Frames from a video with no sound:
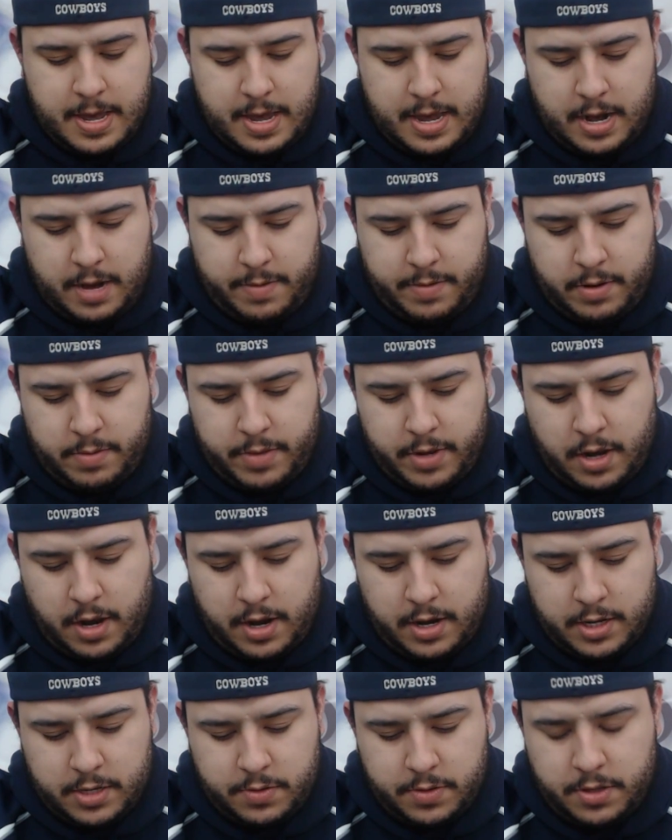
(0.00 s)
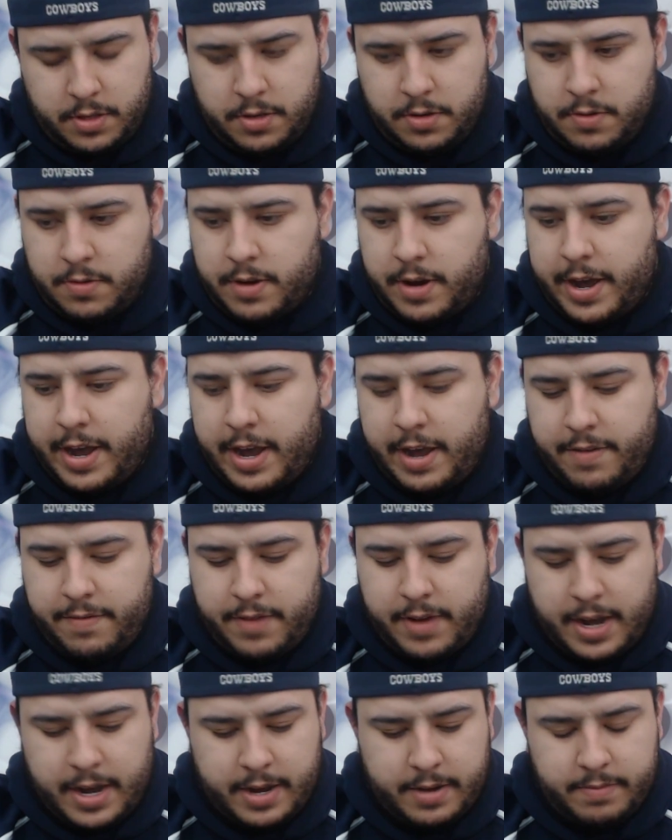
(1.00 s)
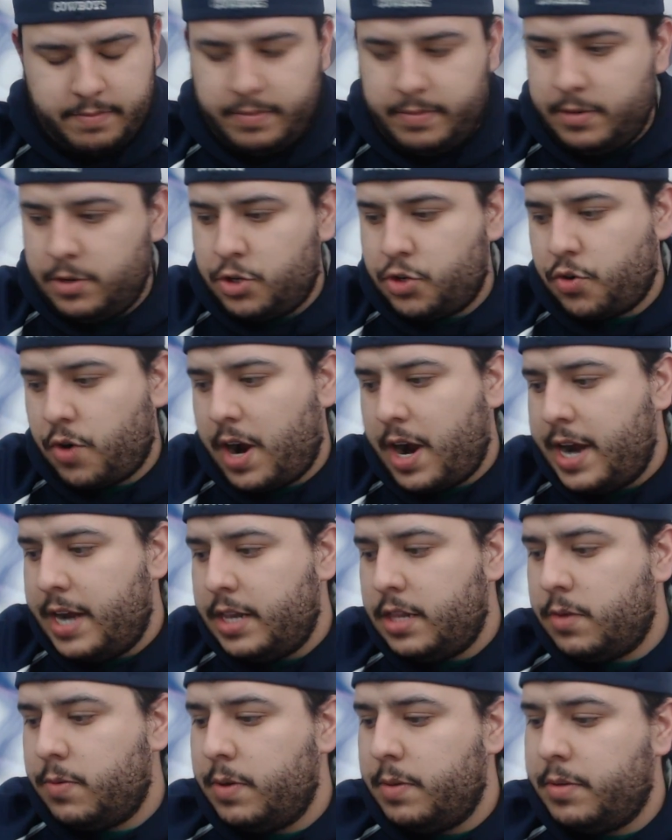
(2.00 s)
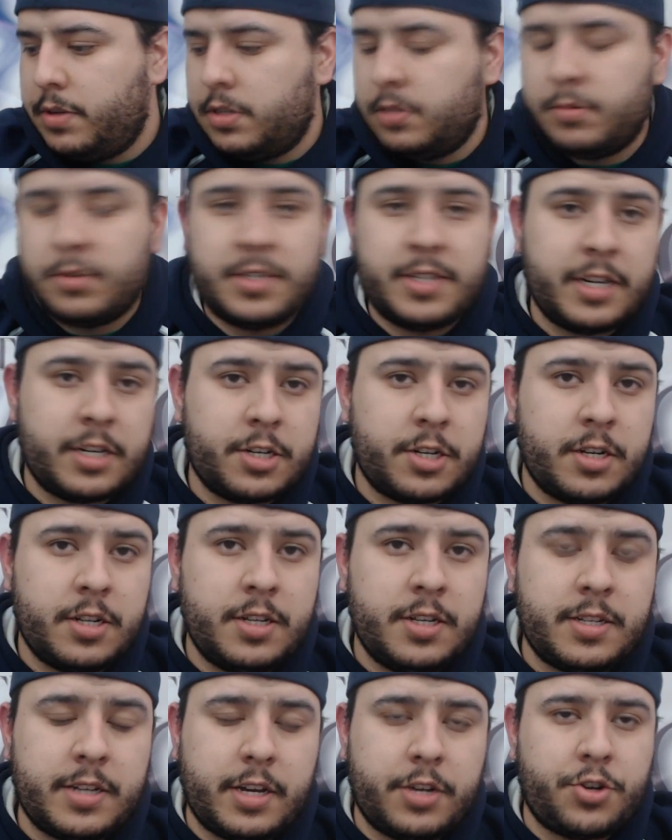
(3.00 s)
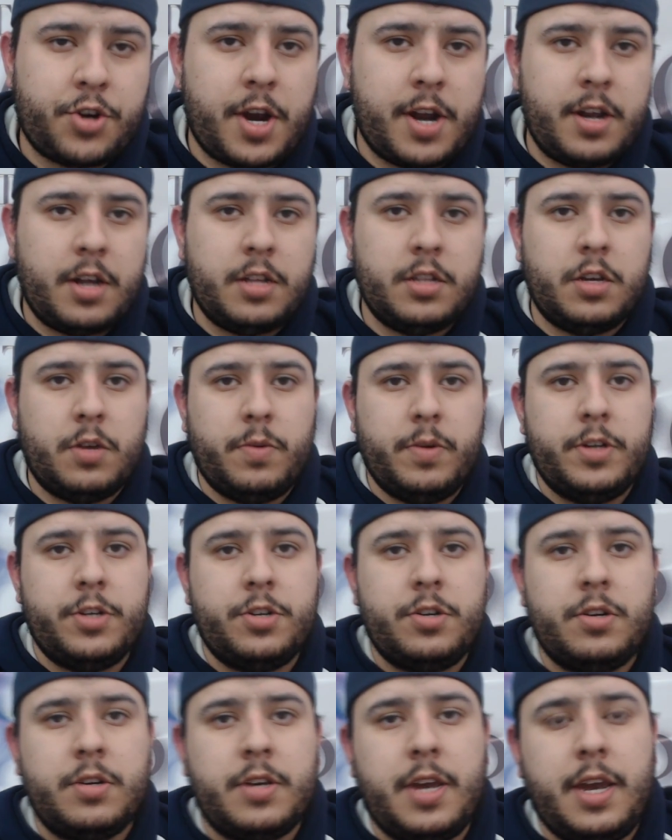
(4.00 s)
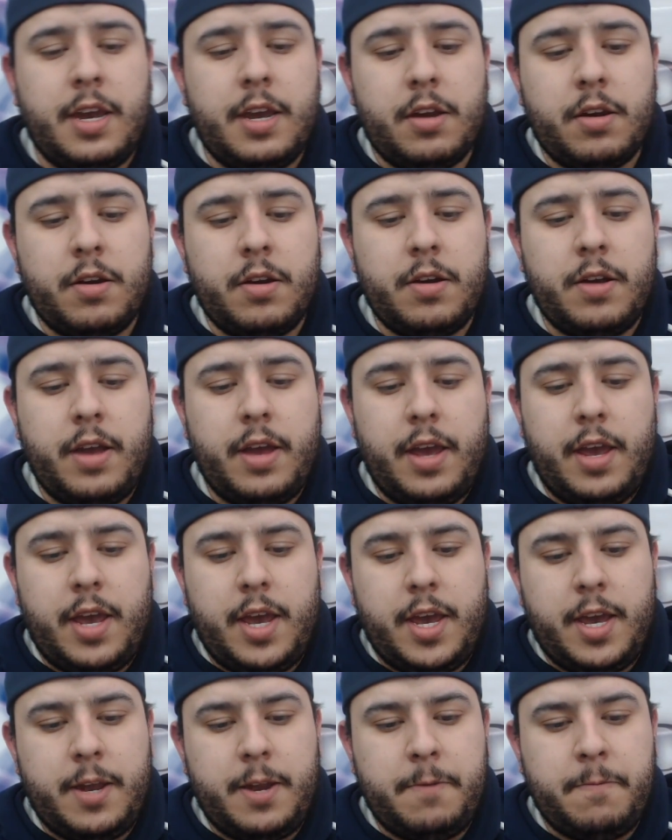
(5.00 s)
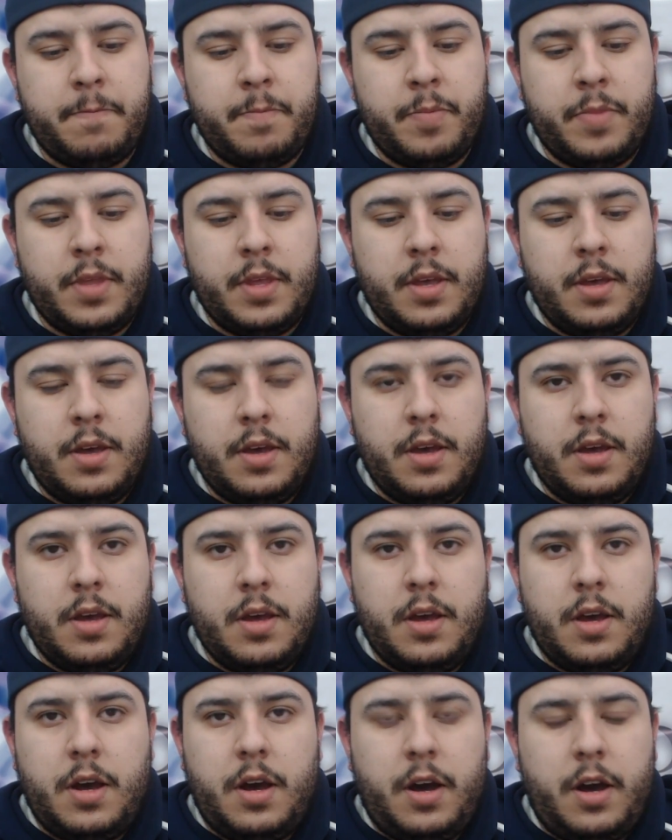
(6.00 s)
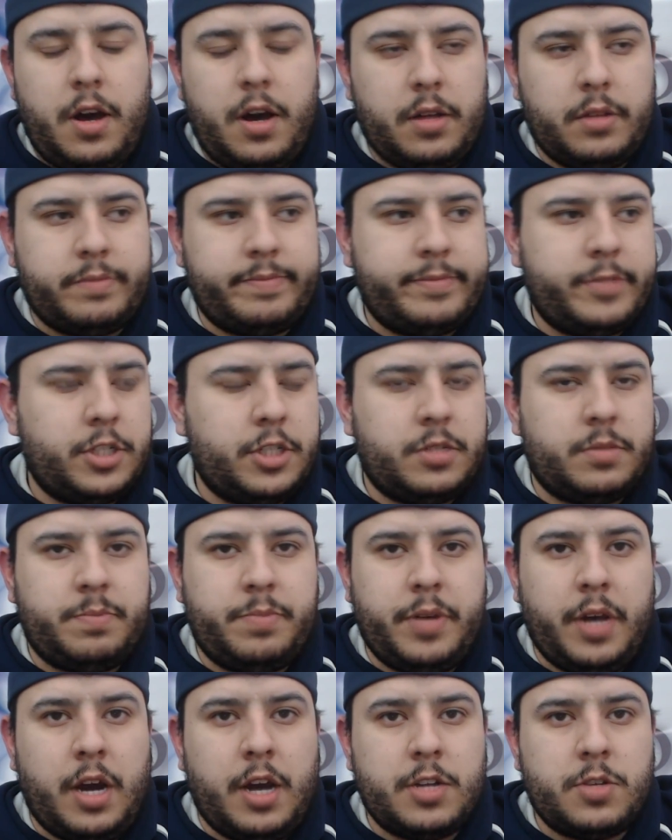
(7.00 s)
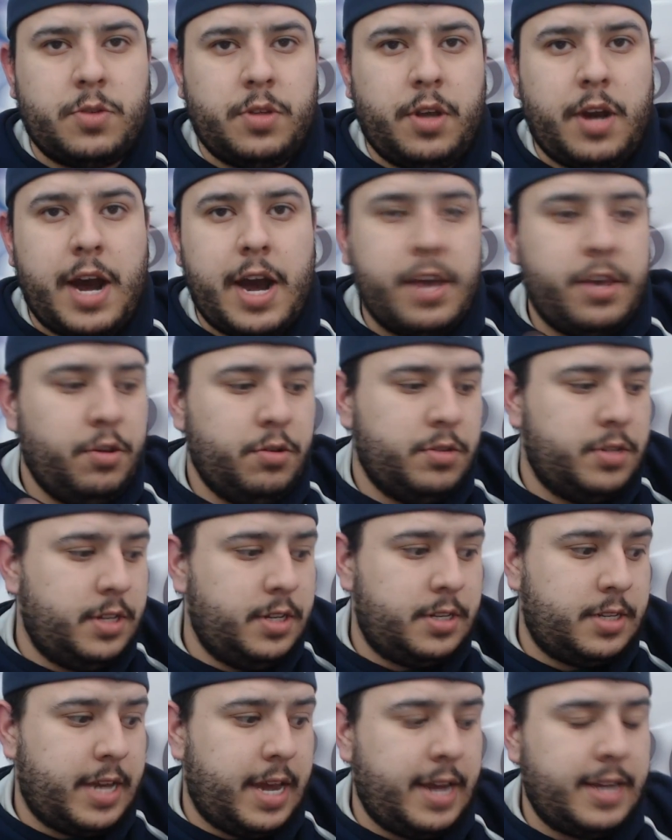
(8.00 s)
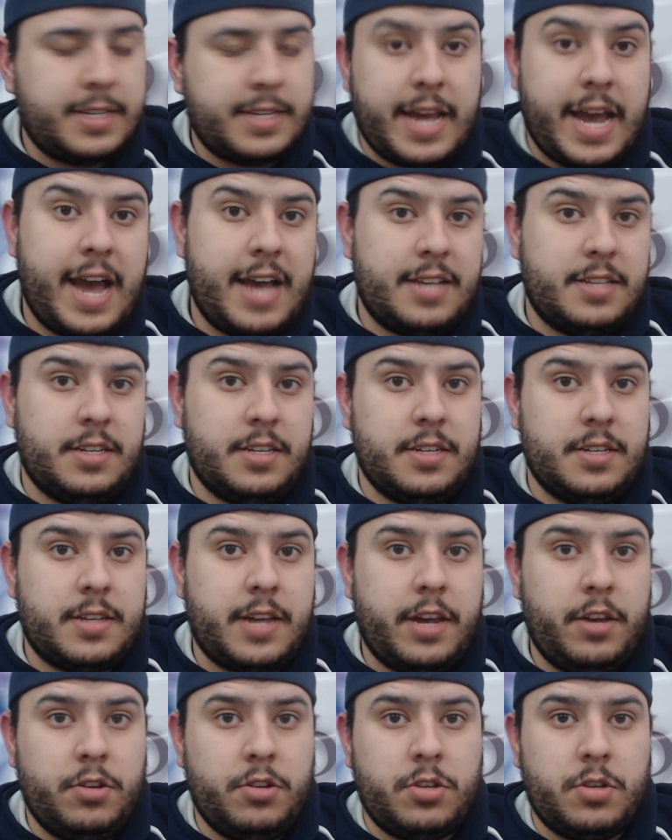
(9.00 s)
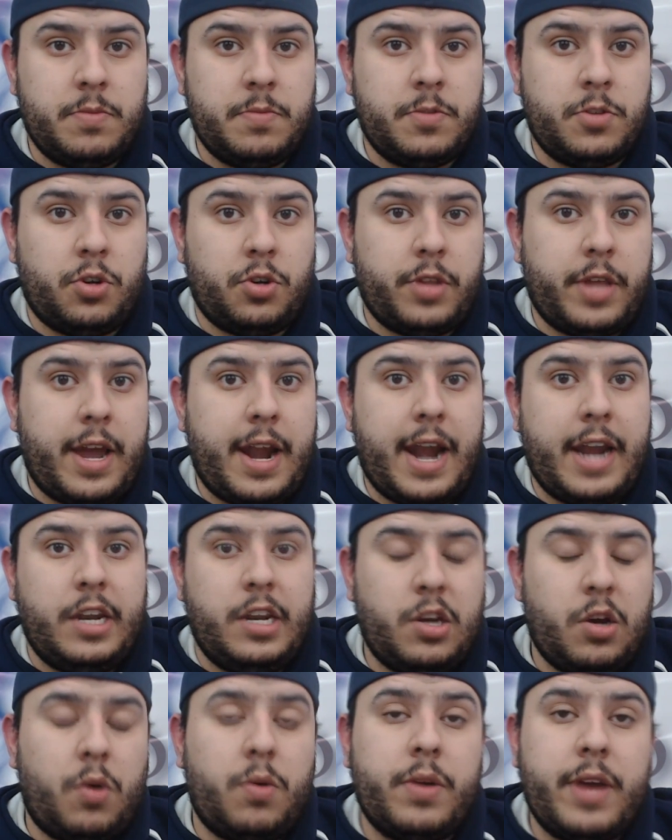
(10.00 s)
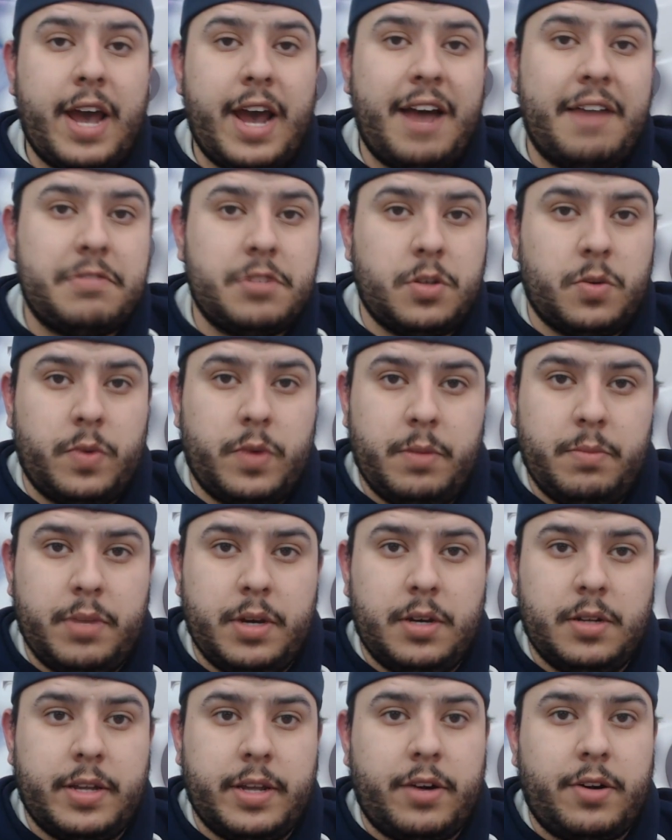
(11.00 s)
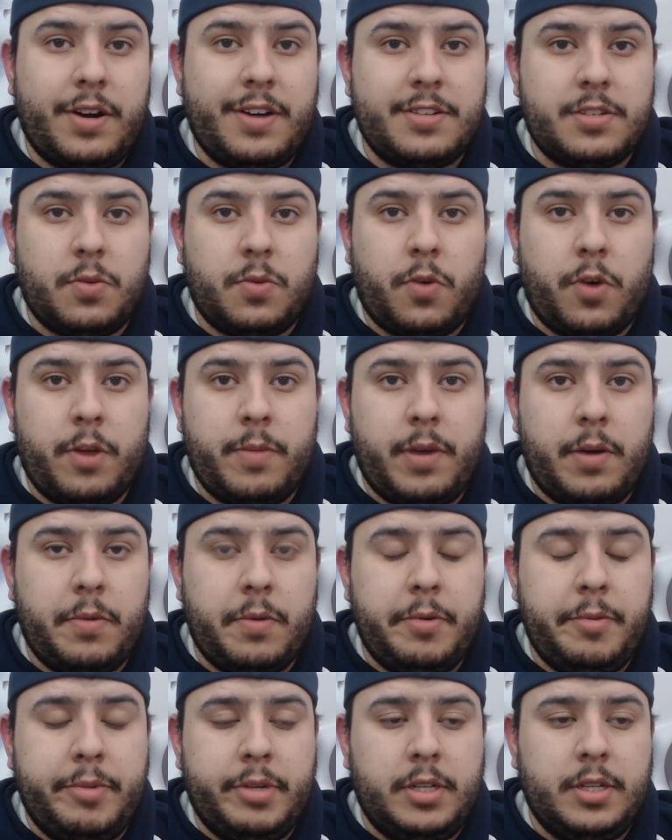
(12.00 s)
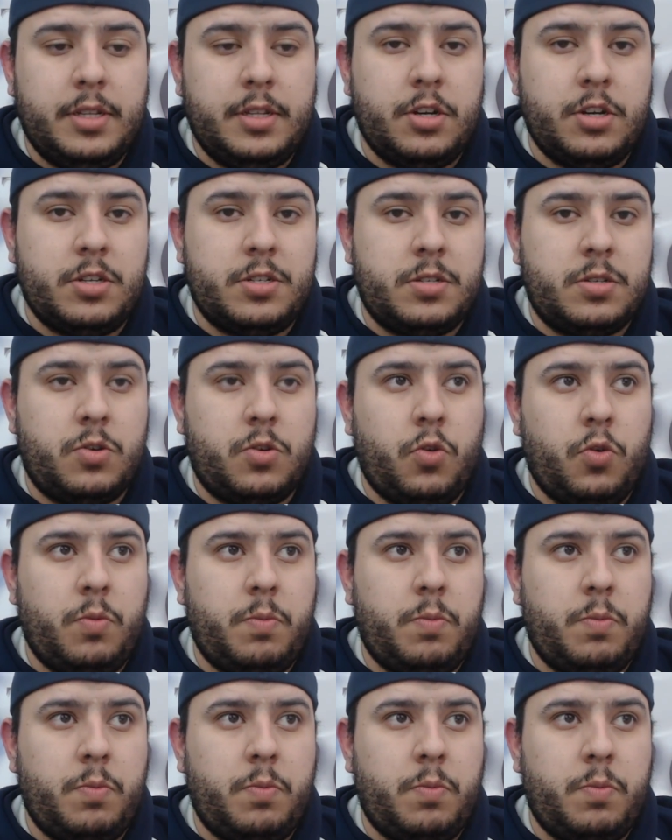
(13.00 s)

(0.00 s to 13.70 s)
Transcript: And I'm going to be honest with you, I have not tried the rebuildable section of this. I tried it on the original Kanger, and I'll just be honest with you, I use these tanks as is. I use them so that I don't have to rebuild. I don't have to worry about rebuilding. There's